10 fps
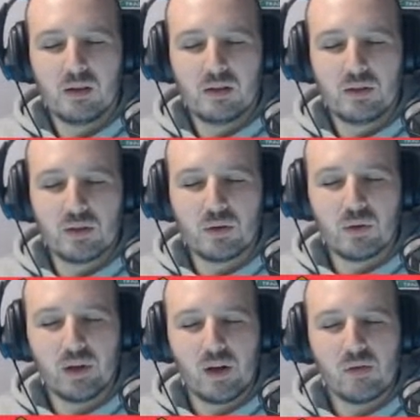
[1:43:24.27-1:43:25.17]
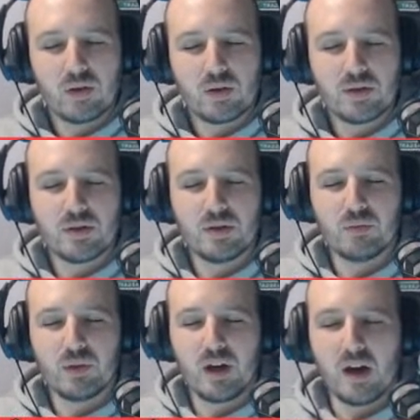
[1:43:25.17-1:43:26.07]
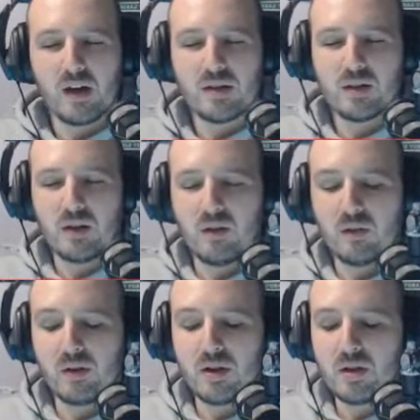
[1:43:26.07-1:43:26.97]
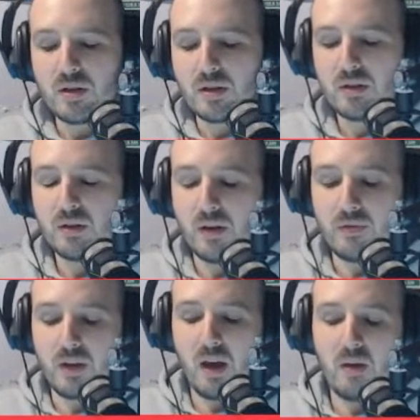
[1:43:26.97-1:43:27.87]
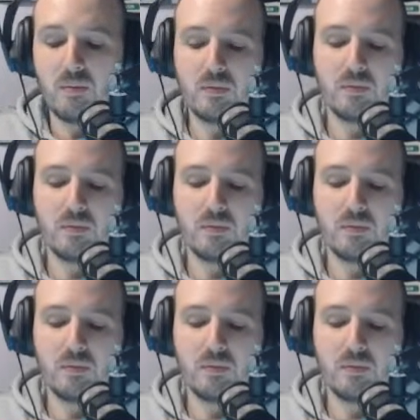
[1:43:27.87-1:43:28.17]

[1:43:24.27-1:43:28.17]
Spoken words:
turnovers in some regards in older editions of the game,